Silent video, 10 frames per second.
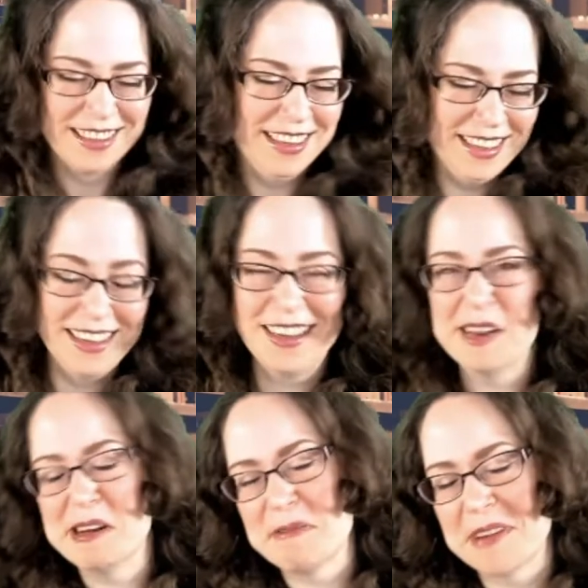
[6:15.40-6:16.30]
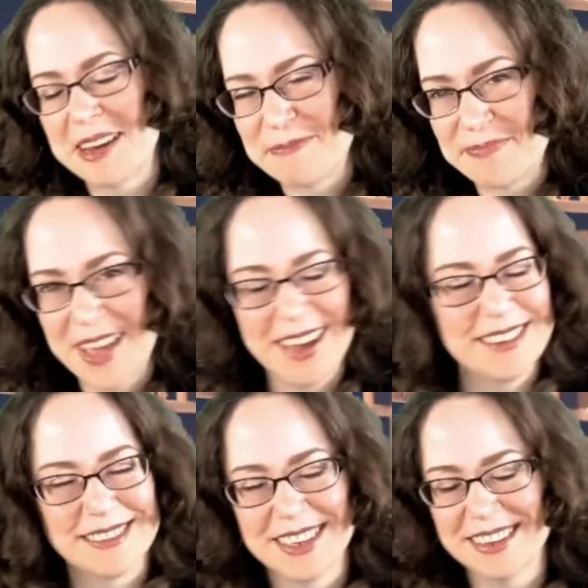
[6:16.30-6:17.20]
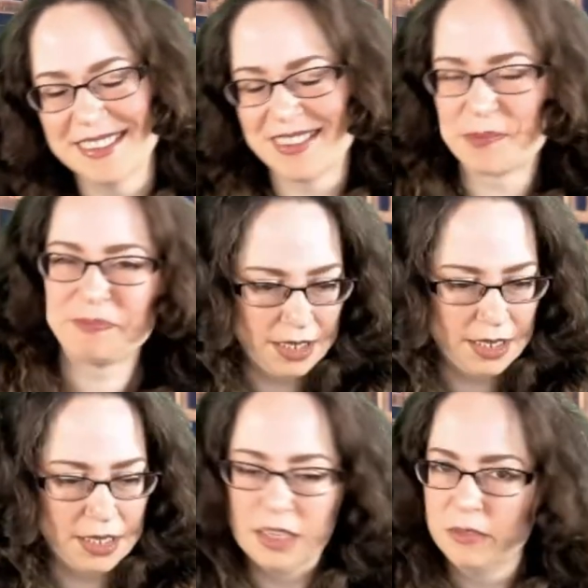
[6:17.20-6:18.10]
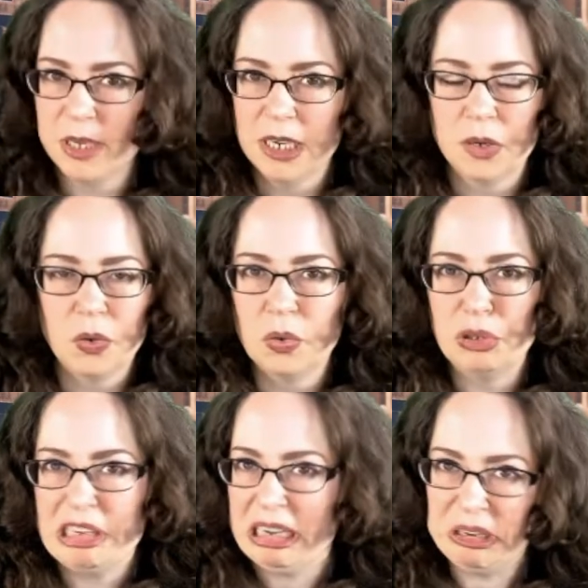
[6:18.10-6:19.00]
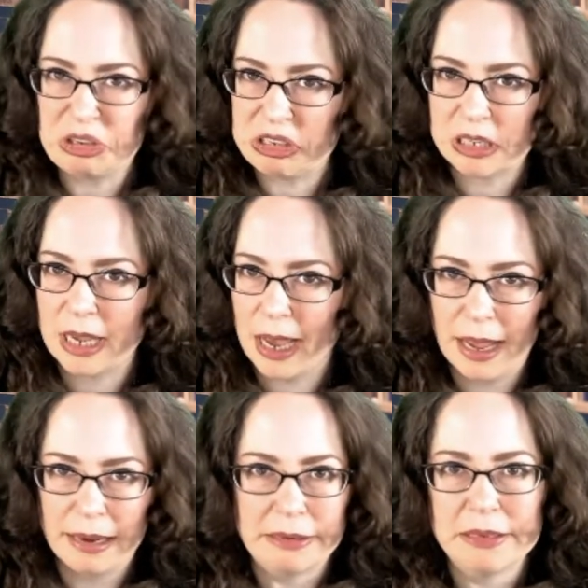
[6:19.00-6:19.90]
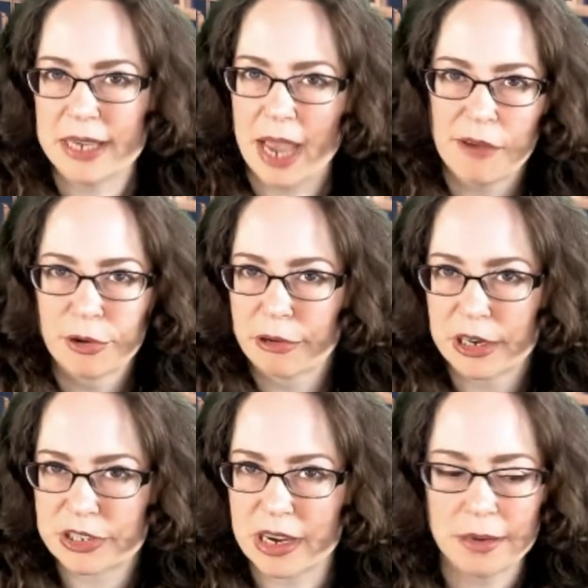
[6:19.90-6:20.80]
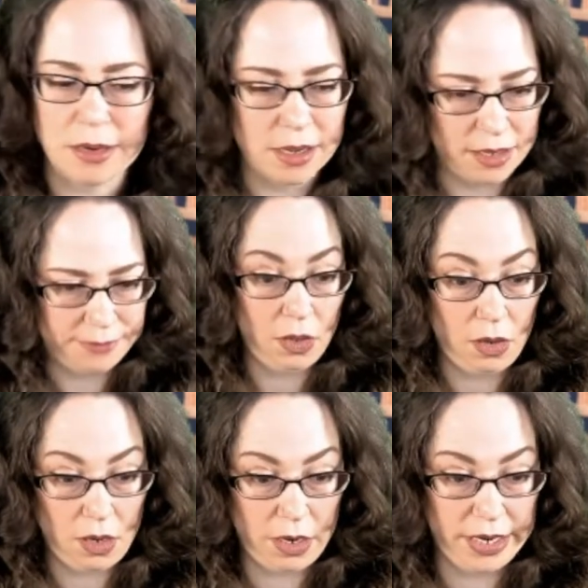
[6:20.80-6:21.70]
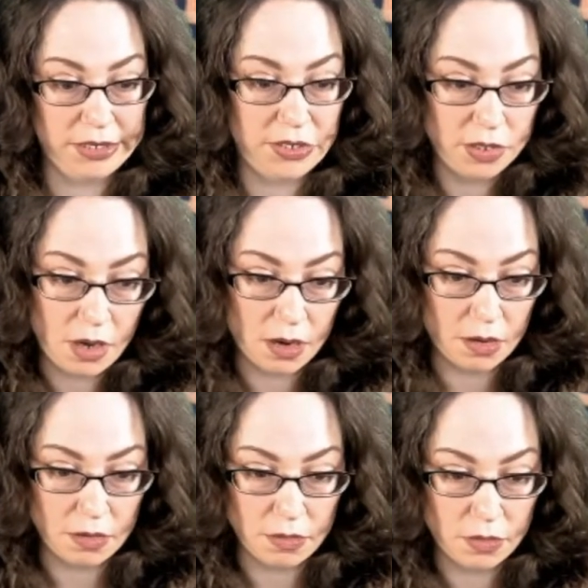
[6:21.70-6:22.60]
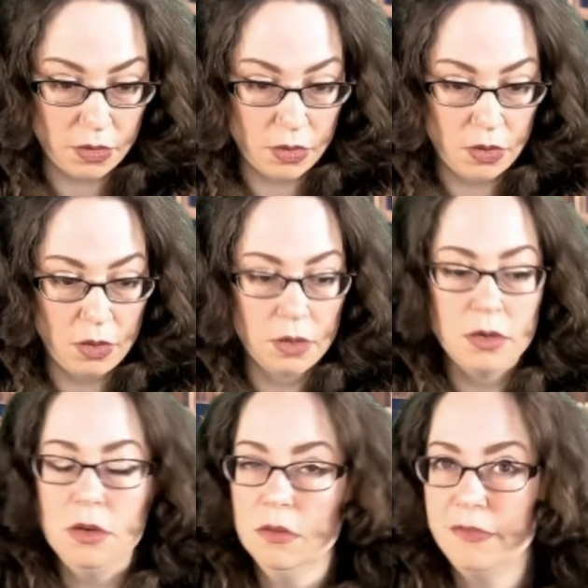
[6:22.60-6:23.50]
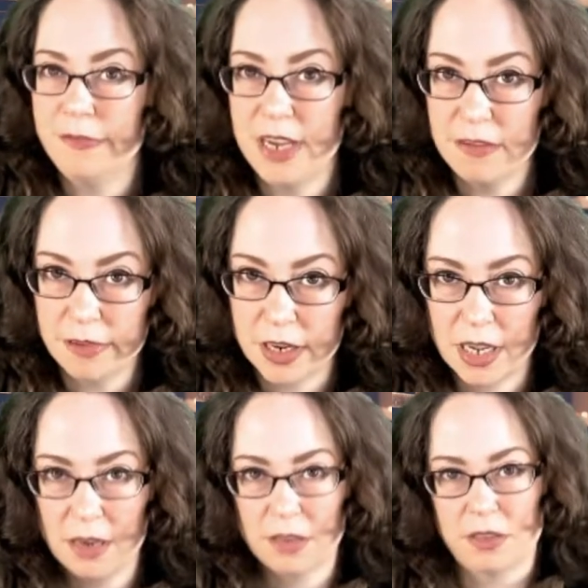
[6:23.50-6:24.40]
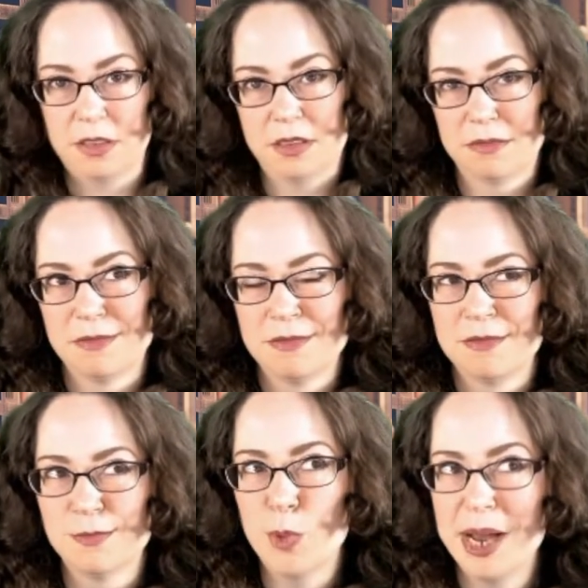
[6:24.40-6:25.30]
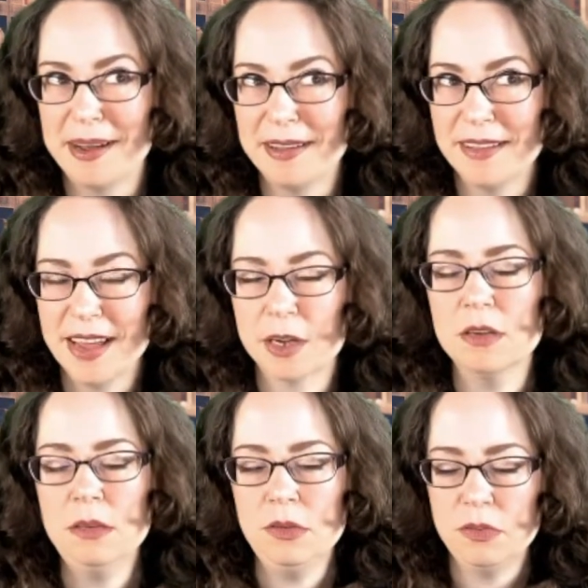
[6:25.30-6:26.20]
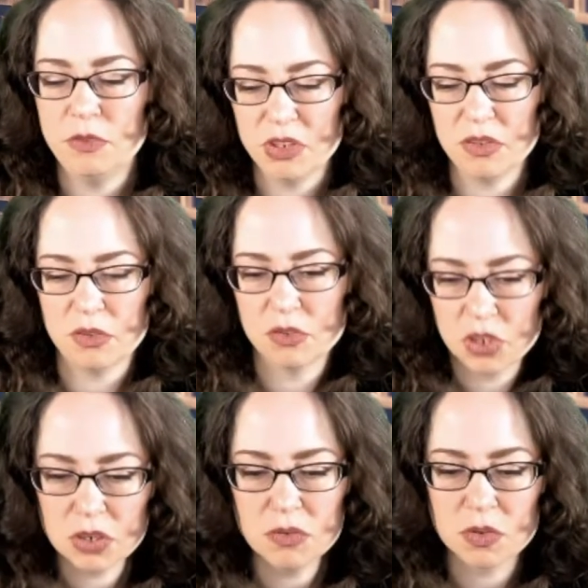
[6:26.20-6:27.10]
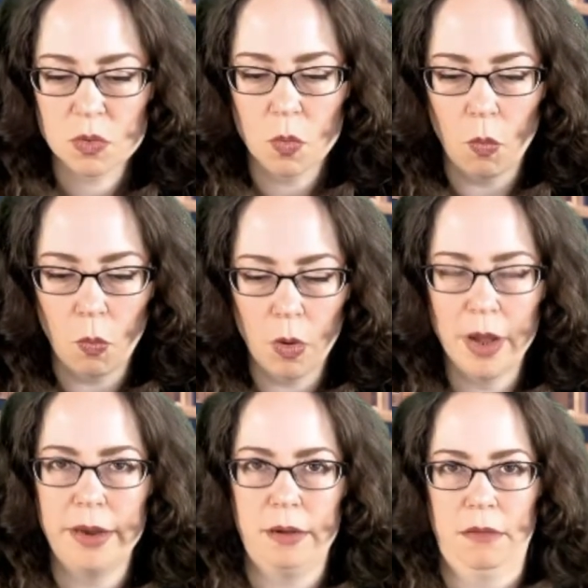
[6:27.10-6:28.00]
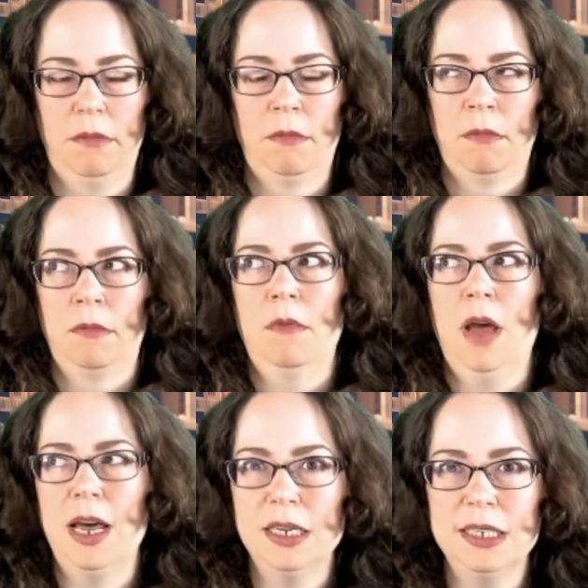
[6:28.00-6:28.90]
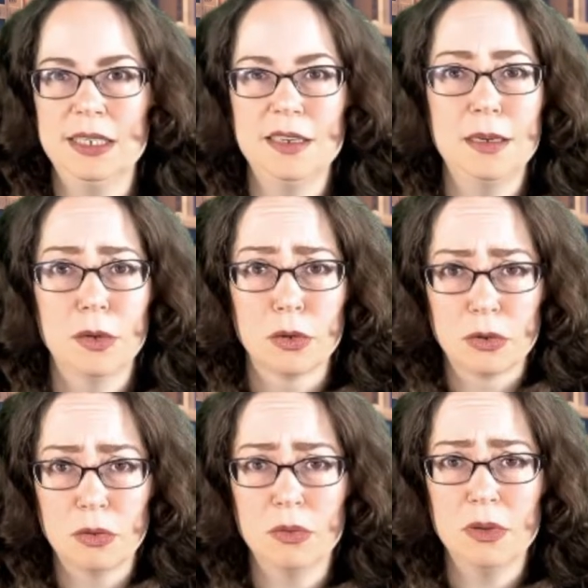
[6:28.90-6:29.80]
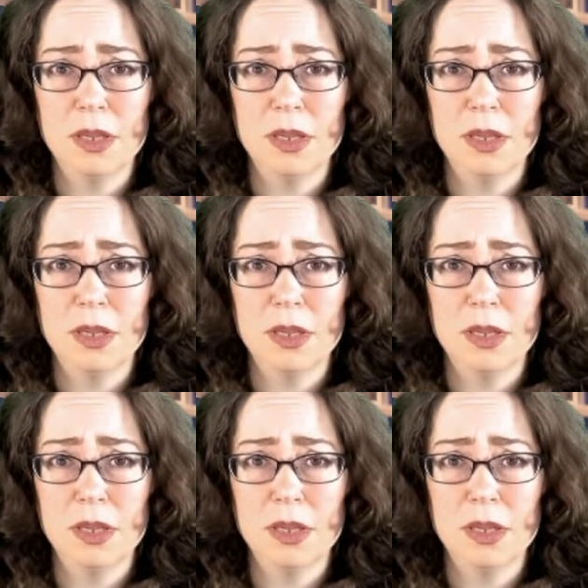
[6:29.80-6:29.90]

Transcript: Anyway, I don't know. Give me an old ancient god to have a crush on. All right, so new favorite character. Well, I couldn't just choose one. Honestly, Ghoul